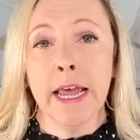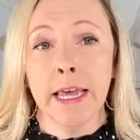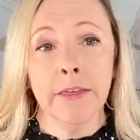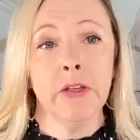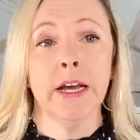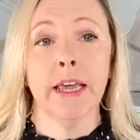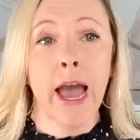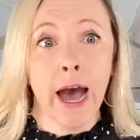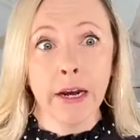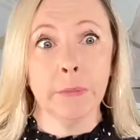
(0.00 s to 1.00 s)
In the
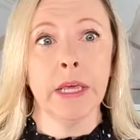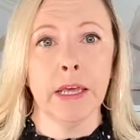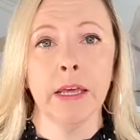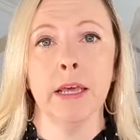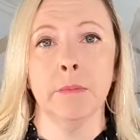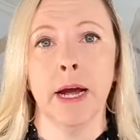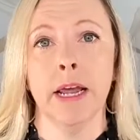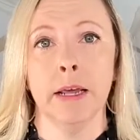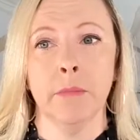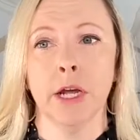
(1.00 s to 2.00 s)
academy, in
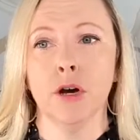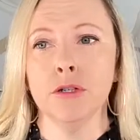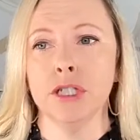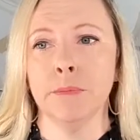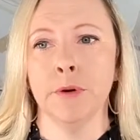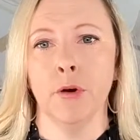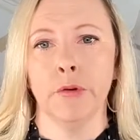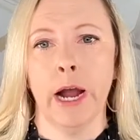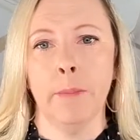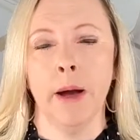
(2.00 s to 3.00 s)
my coaching
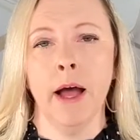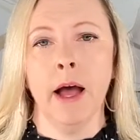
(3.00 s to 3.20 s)
program,